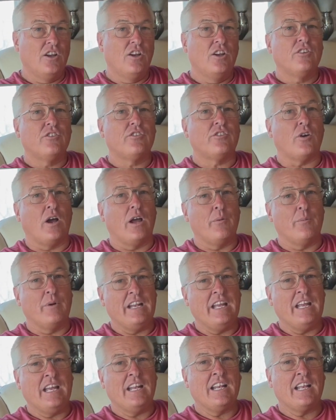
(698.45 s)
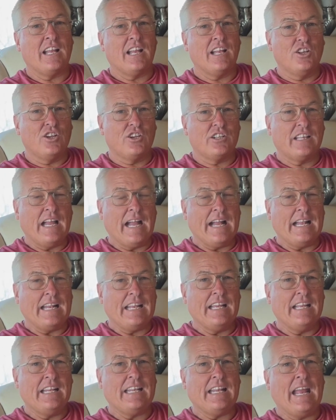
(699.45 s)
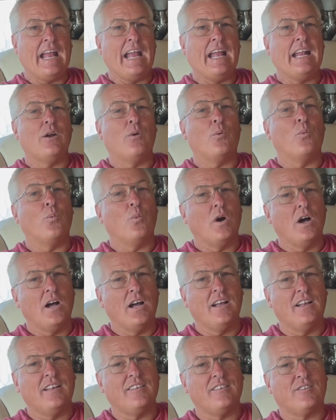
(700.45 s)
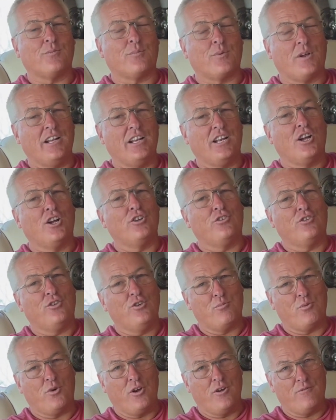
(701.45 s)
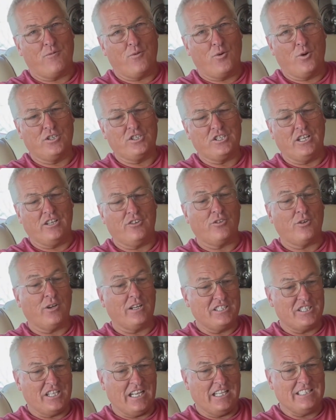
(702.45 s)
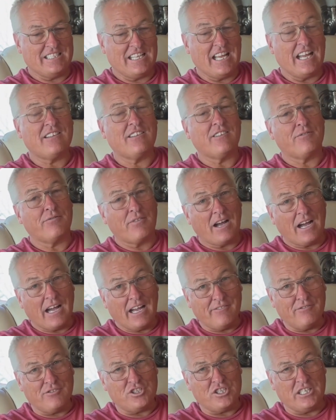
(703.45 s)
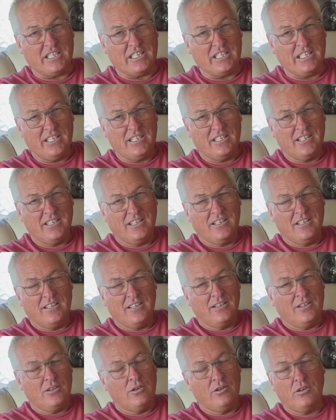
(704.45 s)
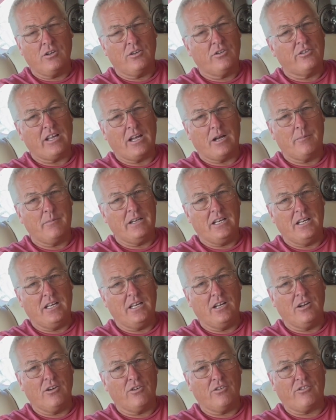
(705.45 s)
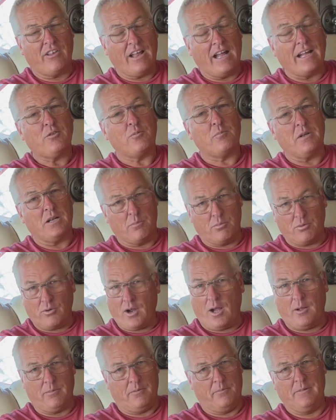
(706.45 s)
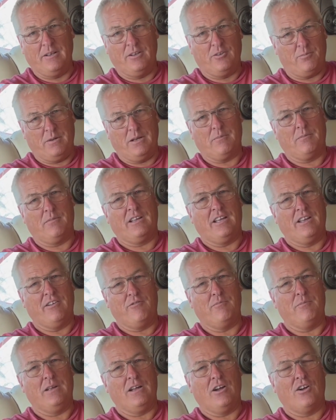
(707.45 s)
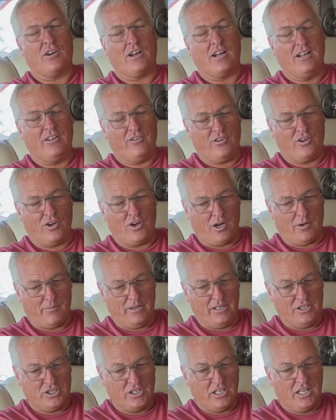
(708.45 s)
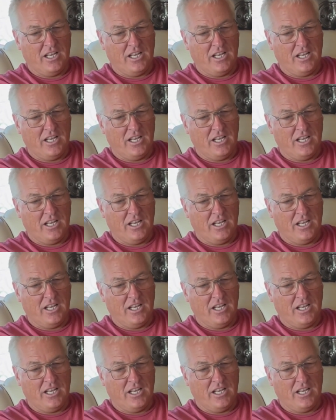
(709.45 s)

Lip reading: So I went in and I looked at it, and it was running on 2.4G. So I changed that to 5G. Who knows how many years that's been a problem that's been giving me all kinds of garbage.